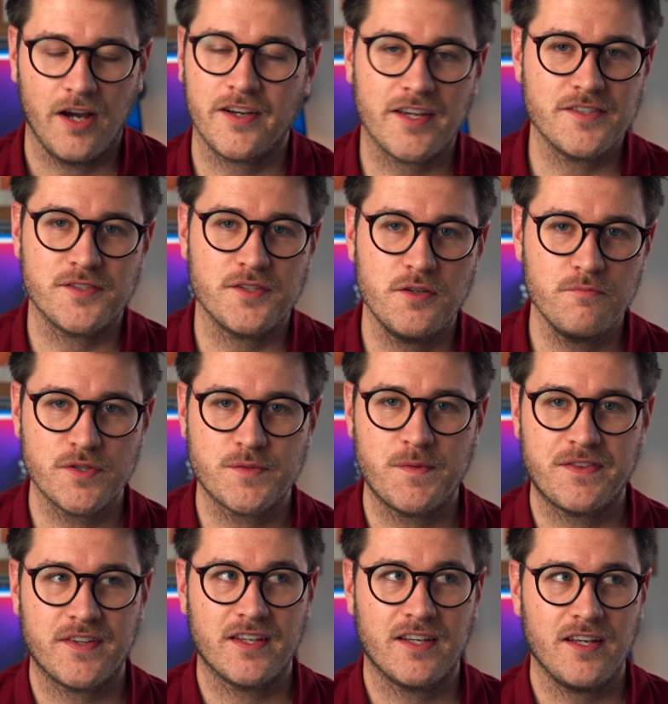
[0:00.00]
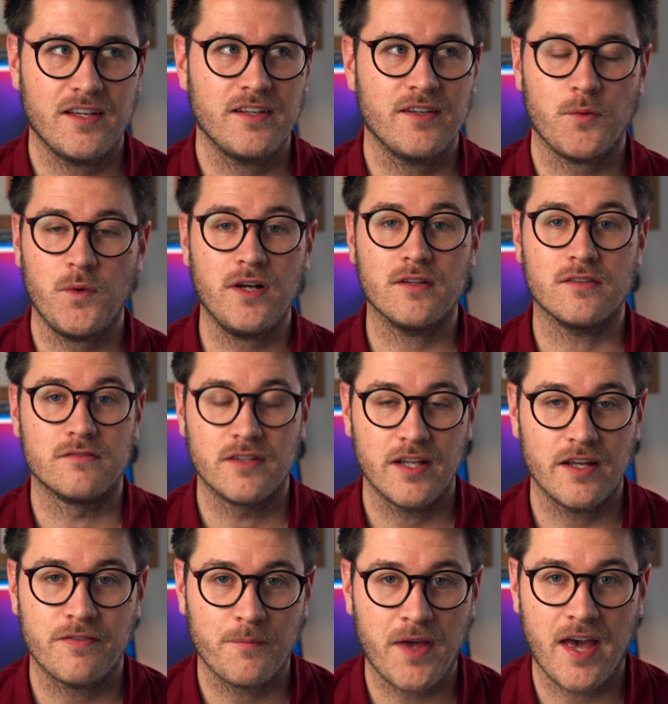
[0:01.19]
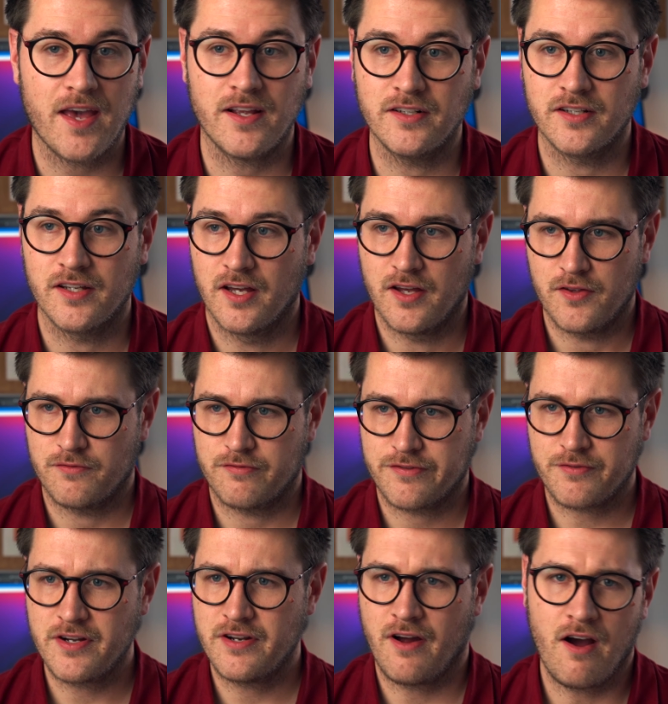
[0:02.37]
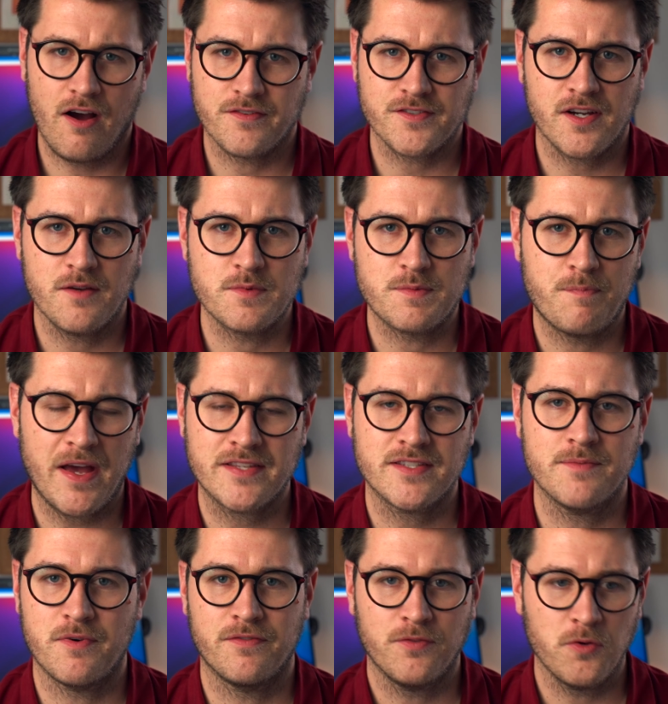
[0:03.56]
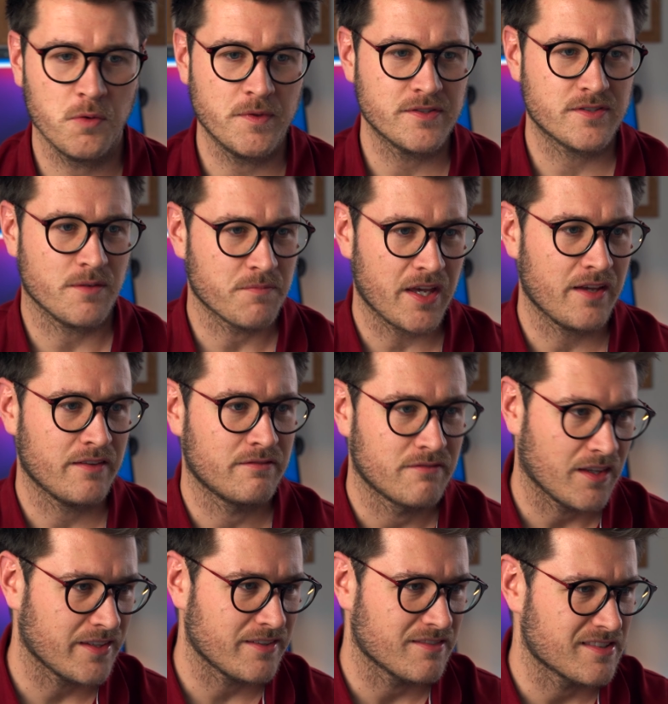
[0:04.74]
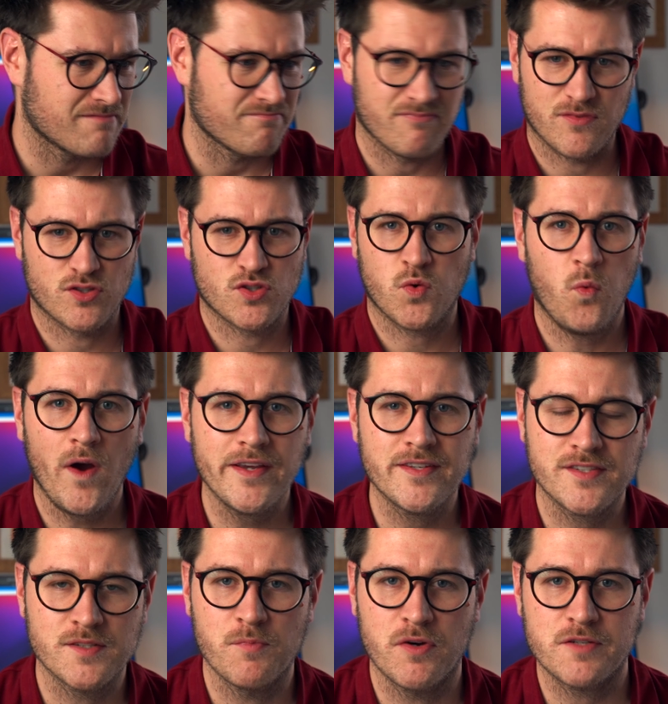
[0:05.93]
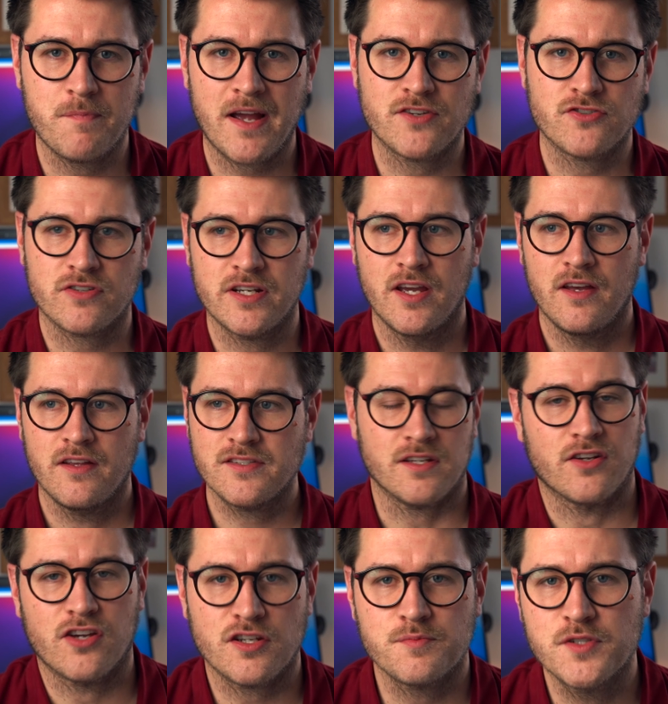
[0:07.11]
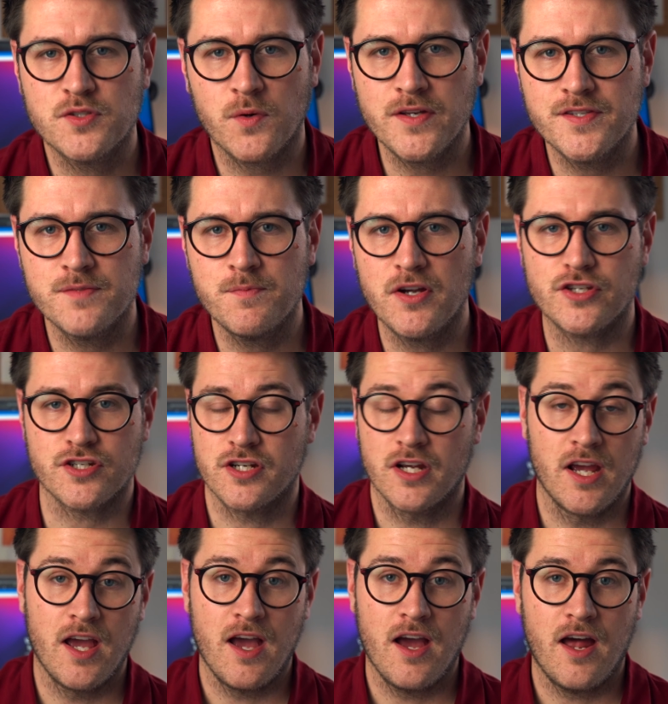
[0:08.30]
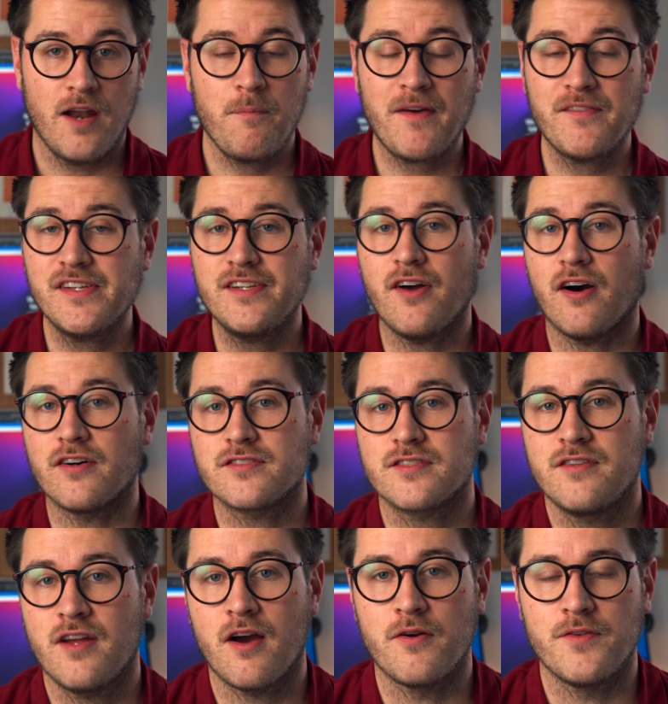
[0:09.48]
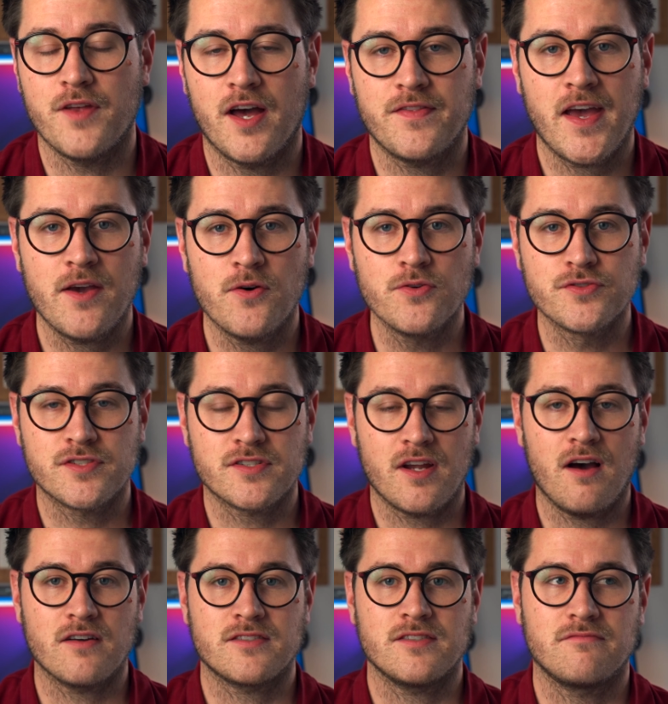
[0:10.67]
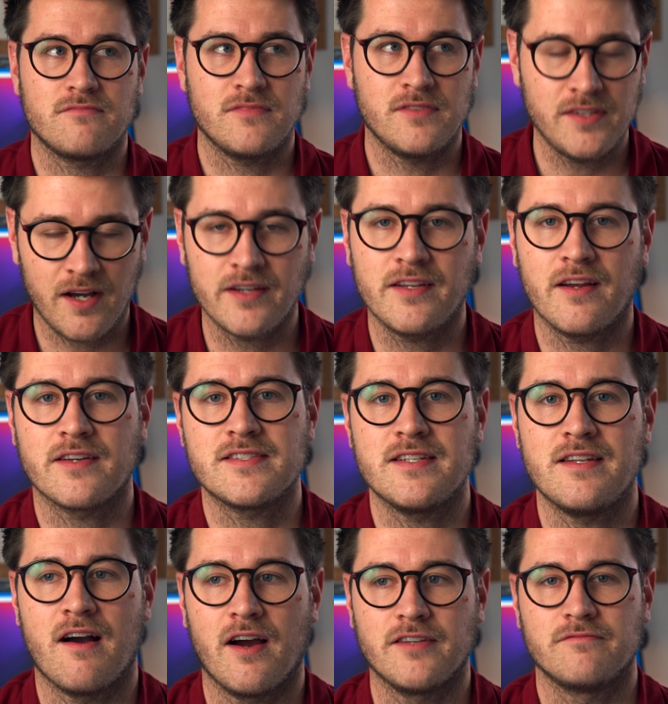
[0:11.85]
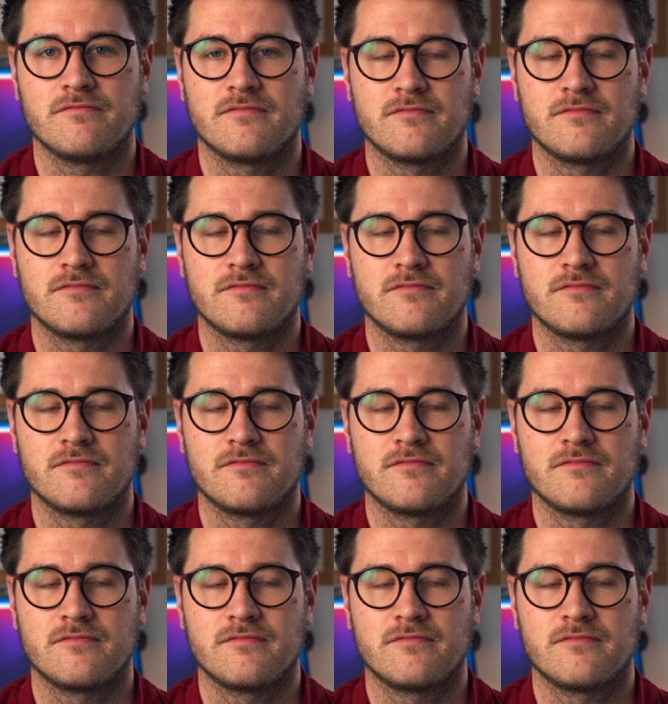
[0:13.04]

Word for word: Okay, so you must be thinking, well, if I'm getting three and a half times better performance, I'm getting like twice as much battery, it's going to cost me twice as much. Apparently not. No, they all start at nine ninety-nine.